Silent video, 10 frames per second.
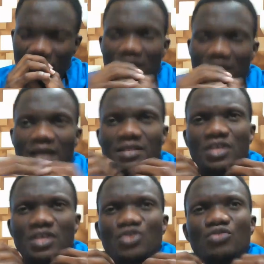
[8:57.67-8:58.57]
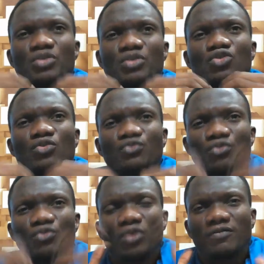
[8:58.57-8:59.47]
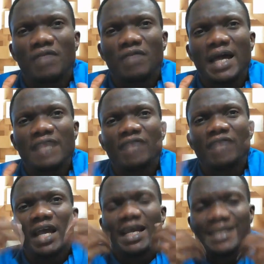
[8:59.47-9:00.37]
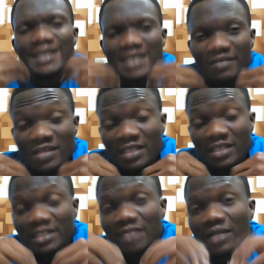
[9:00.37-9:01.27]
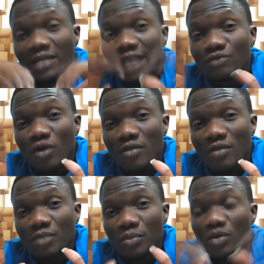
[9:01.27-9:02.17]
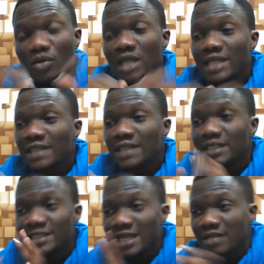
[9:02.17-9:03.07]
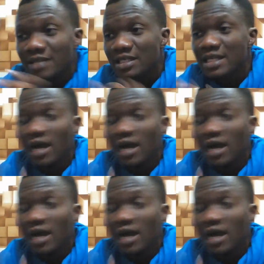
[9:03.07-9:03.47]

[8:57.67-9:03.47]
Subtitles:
I think you should be so full of life and giving the same life to other people that death, either